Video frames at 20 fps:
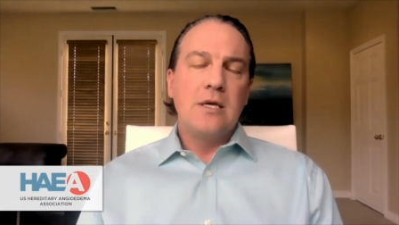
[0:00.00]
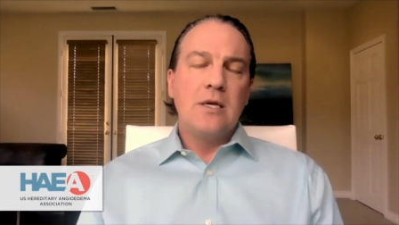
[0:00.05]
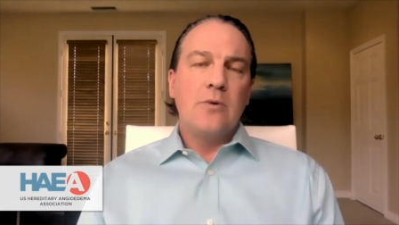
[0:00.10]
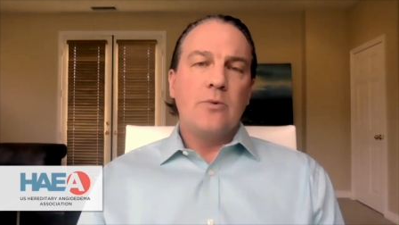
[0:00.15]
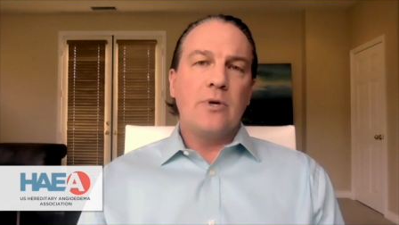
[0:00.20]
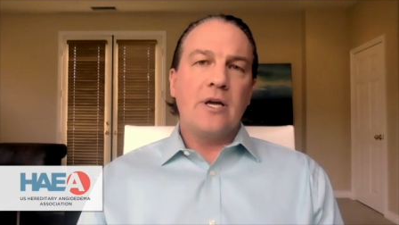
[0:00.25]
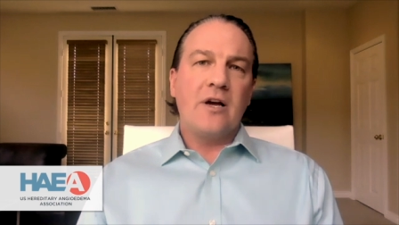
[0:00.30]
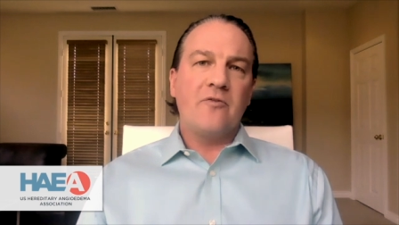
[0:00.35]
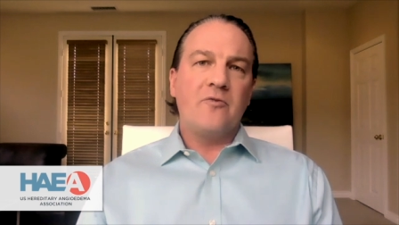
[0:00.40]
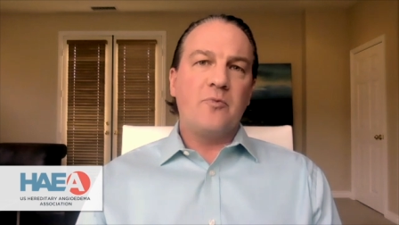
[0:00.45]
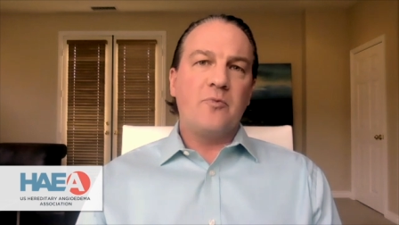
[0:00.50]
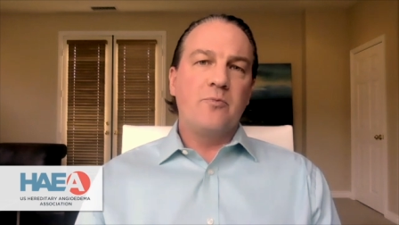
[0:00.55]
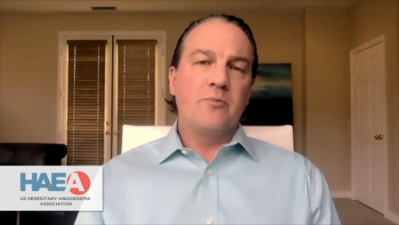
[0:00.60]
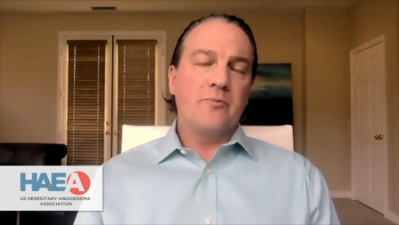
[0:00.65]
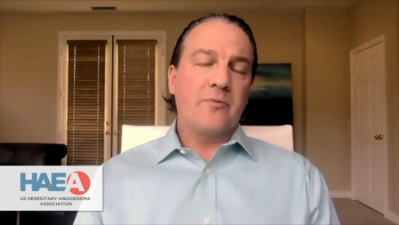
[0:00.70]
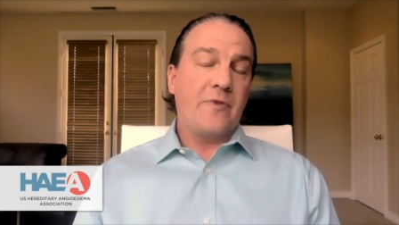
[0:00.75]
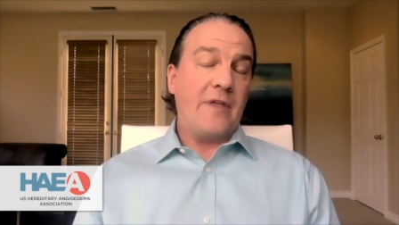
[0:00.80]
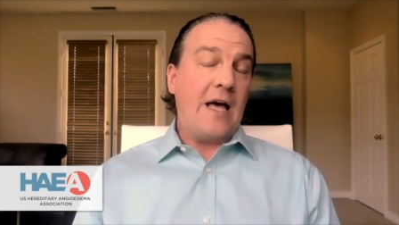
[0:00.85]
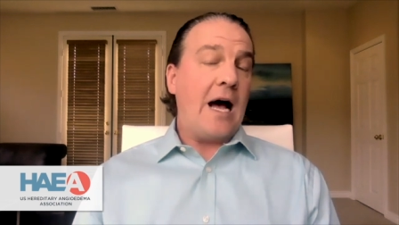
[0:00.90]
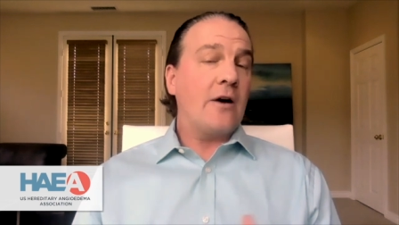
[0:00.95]
we have
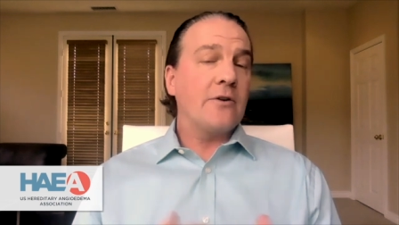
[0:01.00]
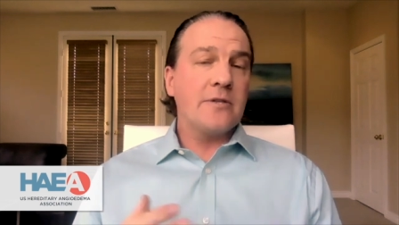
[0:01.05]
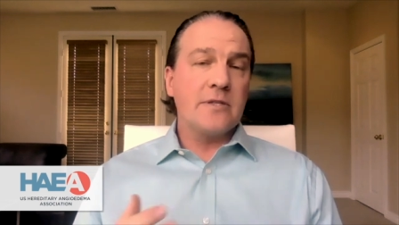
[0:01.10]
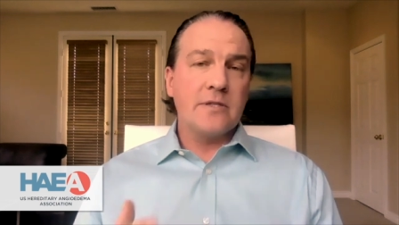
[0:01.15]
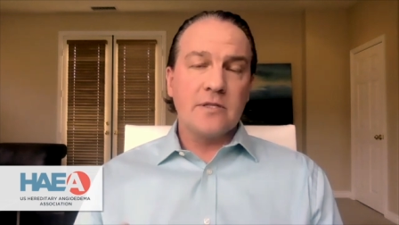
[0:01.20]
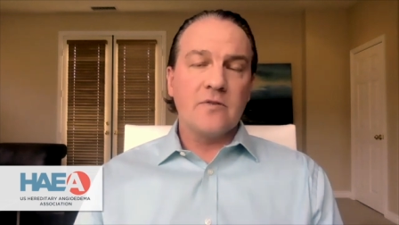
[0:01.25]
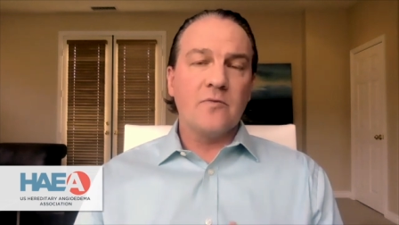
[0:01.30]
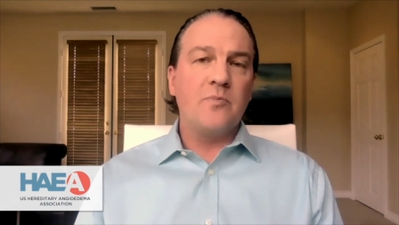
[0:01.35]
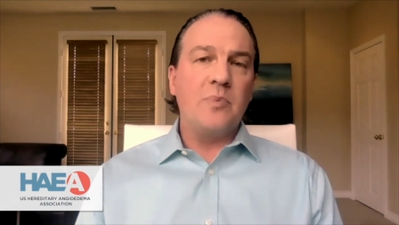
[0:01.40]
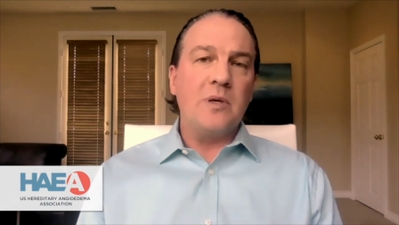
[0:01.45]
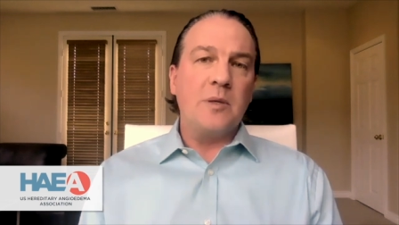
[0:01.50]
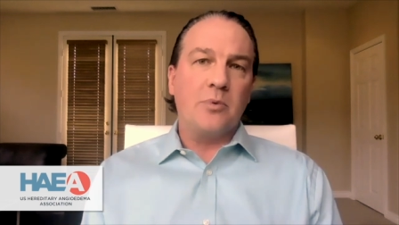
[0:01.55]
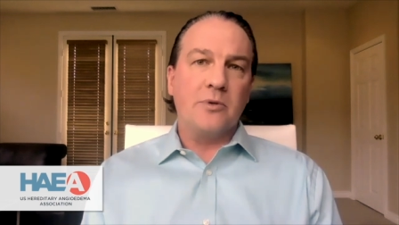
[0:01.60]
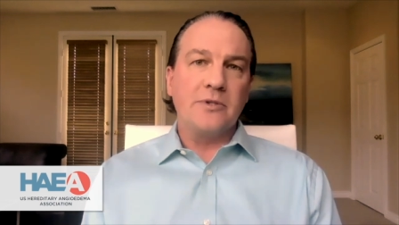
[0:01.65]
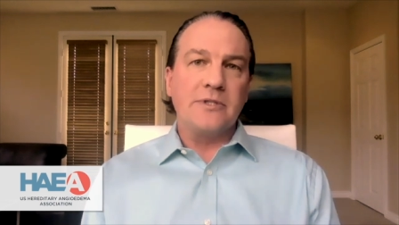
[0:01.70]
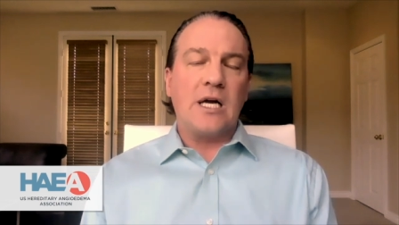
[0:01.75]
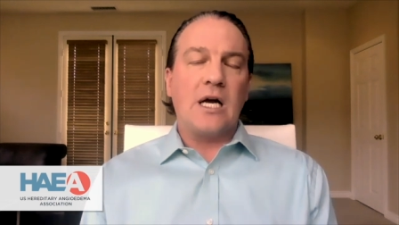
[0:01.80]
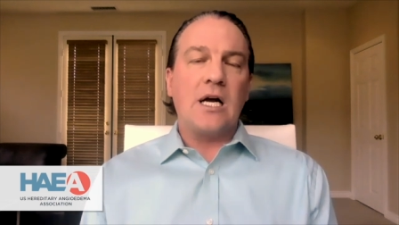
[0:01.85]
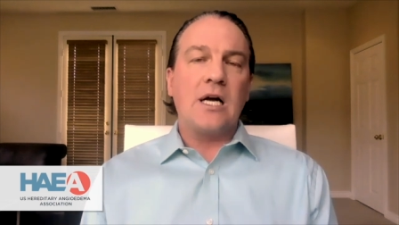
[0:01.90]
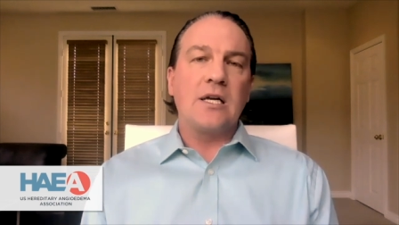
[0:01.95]
thousands of people
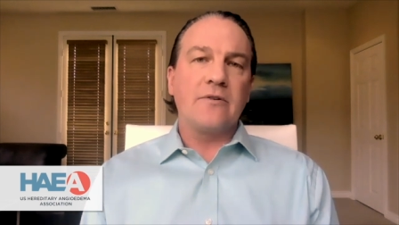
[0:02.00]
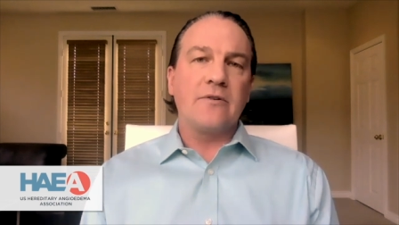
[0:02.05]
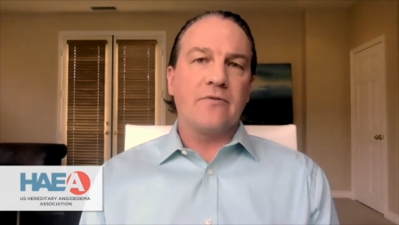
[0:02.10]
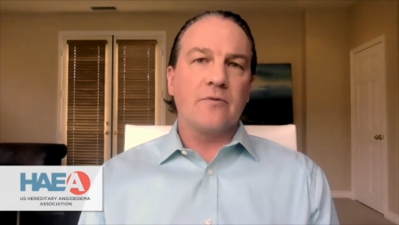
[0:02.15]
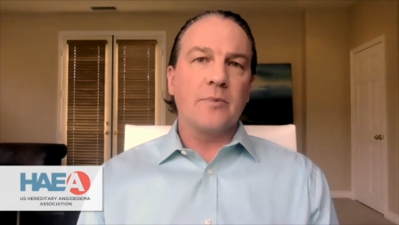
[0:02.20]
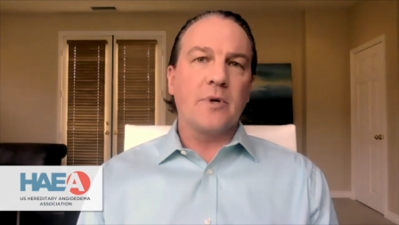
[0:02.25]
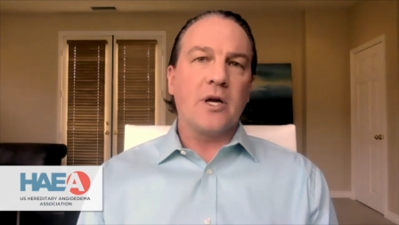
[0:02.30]
dying from